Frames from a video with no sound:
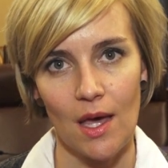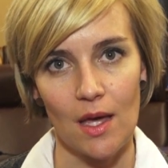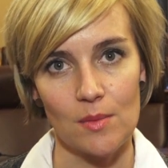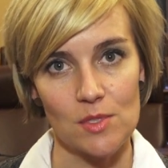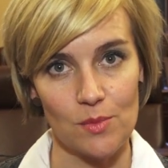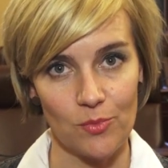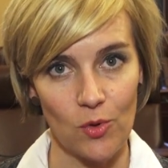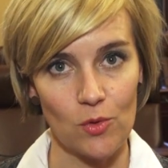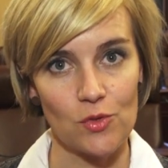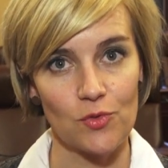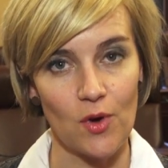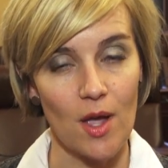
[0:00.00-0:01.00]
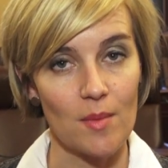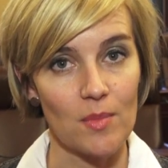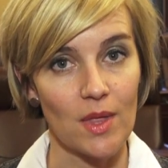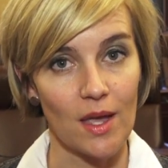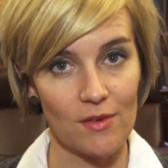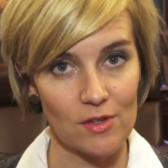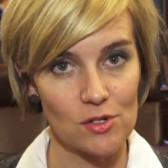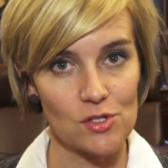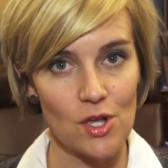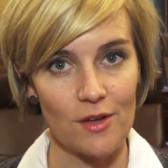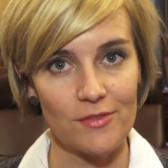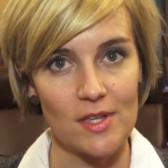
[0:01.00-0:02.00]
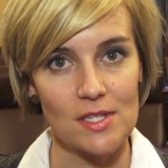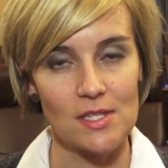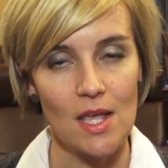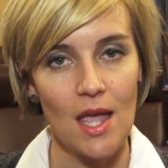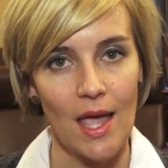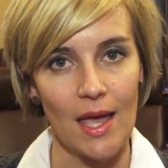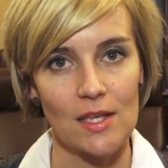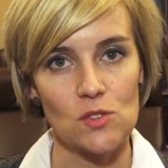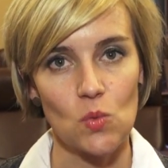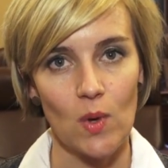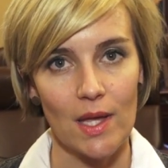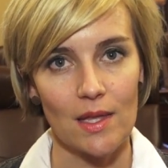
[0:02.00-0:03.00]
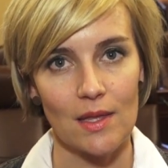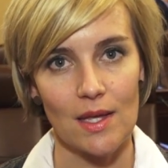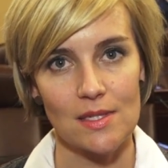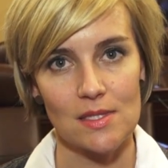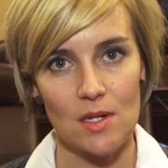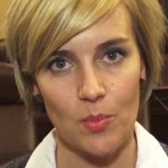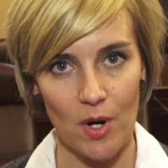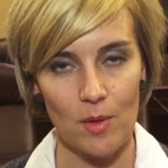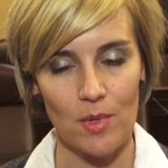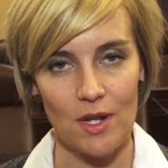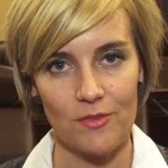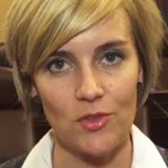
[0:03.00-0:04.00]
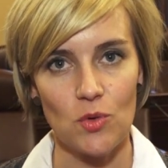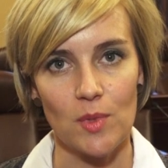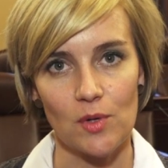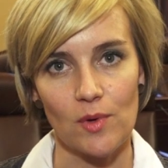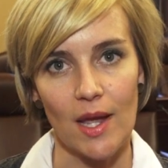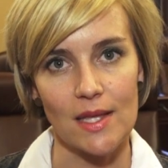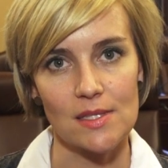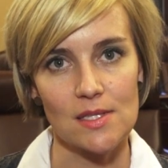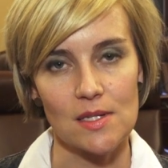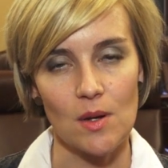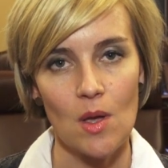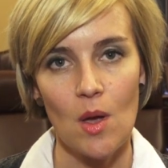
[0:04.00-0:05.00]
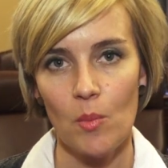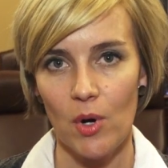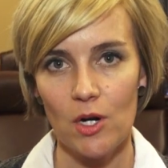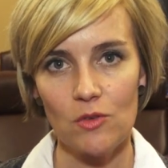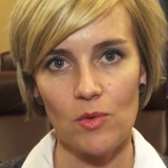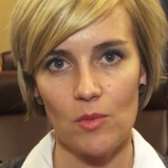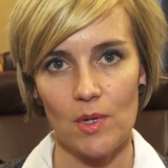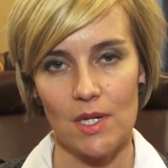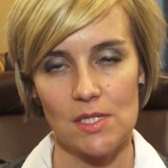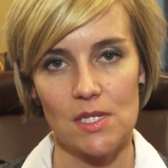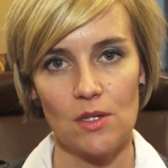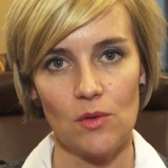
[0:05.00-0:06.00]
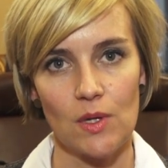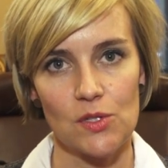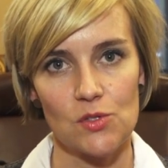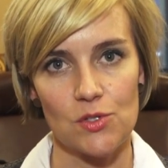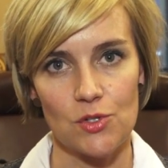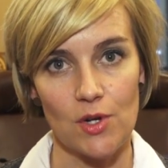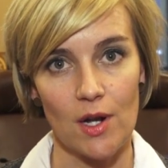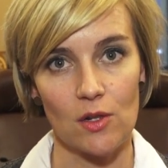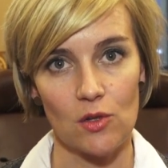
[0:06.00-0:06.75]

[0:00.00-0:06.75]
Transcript: um, some folks from the Governor's Office as well as the Department of Human Rights. And part of what we're continuing to try to